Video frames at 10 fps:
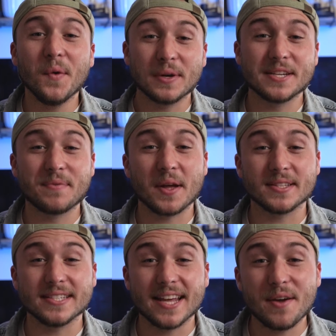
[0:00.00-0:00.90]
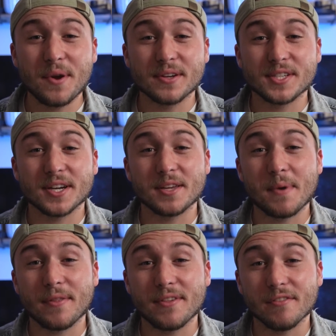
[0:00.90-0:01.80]
What's up, y'all? Today we are talking
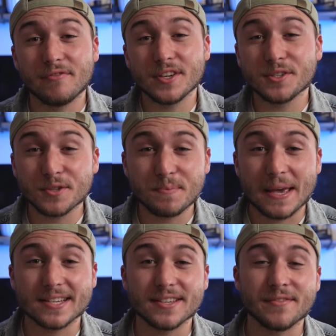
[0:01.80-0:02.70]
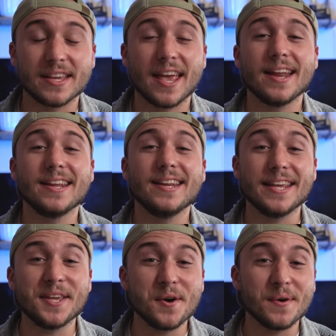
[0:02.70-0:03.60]
about the official specs of the Canon
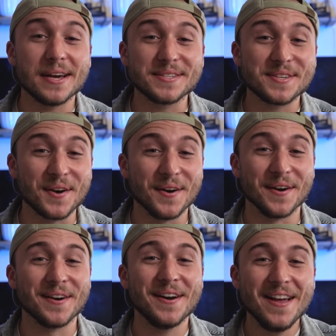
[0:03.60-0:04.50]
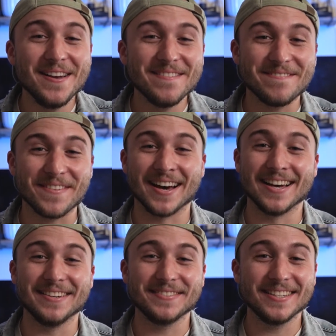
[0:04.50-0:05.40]
EOS
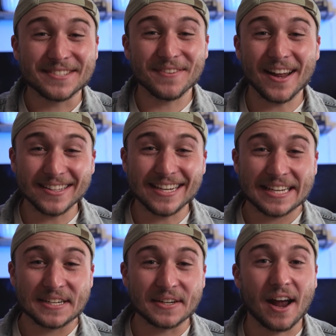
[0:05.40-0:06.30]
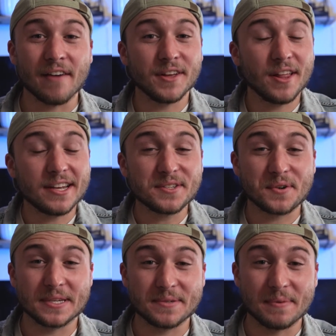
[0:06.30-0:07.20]
R5. It's finally here. I feel like it's
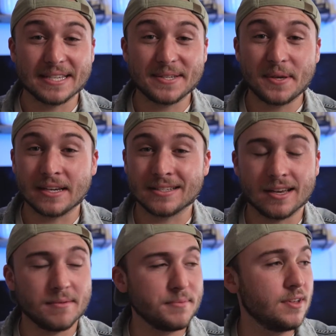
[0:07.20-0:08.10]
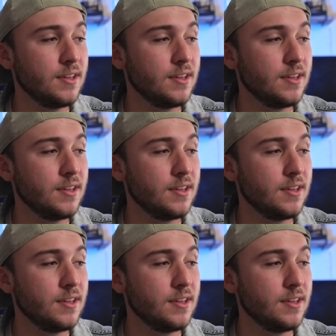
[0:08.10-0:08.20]
Christmas, except,